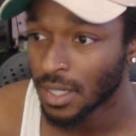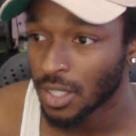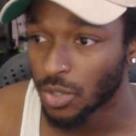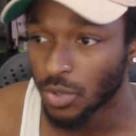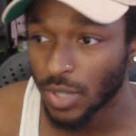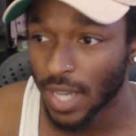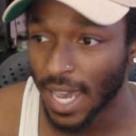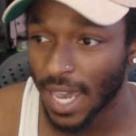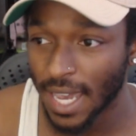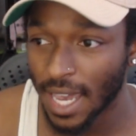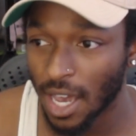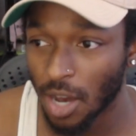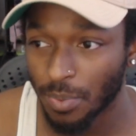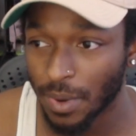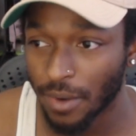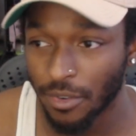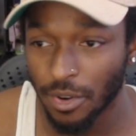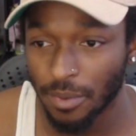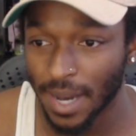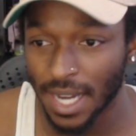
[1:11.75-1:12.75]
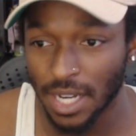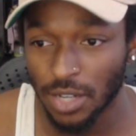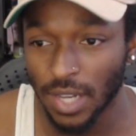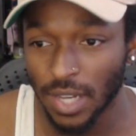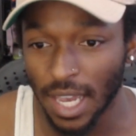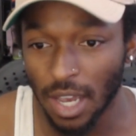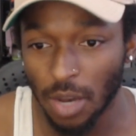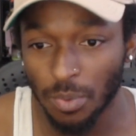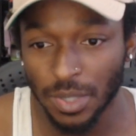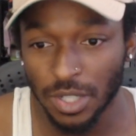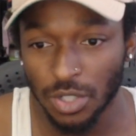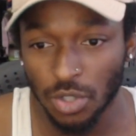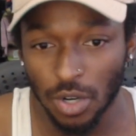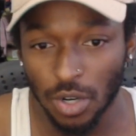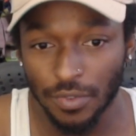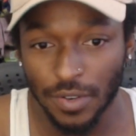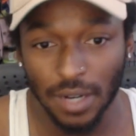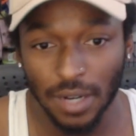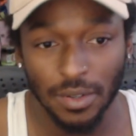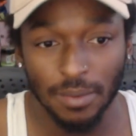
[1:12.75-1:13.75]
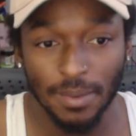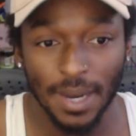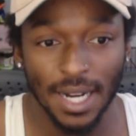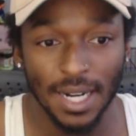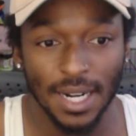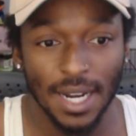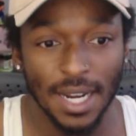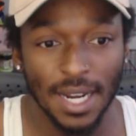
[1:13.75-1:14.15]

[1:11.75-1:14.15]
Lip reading: You can't help everybody. You can't open the door for everybody.